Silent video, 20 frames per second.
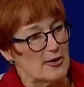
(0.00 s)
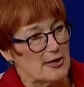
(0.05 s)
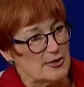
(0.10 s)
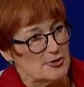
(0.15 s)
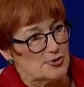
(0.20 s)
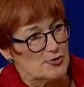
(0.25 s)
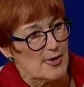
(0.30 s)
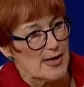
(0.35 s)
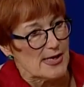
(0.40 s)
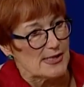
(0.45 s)
and
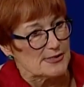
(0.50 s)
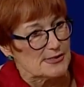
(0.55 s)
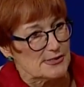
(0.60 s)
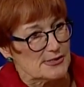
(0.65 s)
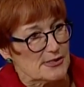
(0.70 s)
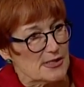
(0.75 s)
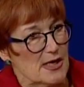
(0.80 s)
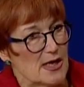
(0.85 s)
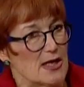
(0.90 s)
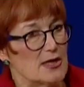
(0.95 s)

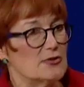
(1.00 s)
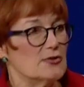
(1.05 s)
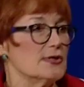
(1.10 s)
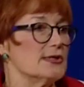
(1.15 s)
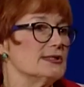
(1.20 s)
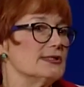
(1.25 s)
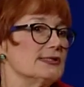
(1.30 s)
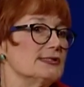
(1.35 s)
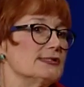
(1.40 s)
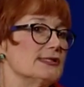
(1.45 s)
contrast. Look
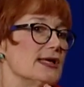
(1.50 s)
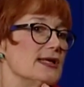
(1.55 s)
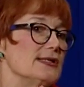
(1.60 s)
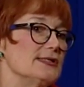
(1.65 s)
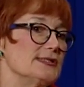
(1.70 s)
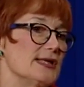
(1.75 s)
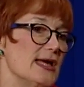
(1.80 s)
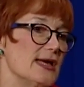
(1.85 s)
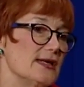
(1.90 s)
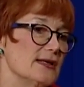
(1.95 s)
at the set
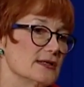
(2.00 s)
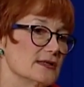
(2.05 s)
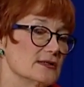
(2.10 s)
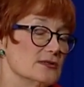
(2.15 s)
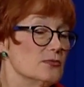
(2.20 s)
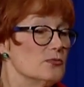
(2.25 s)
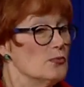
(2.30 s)
of data.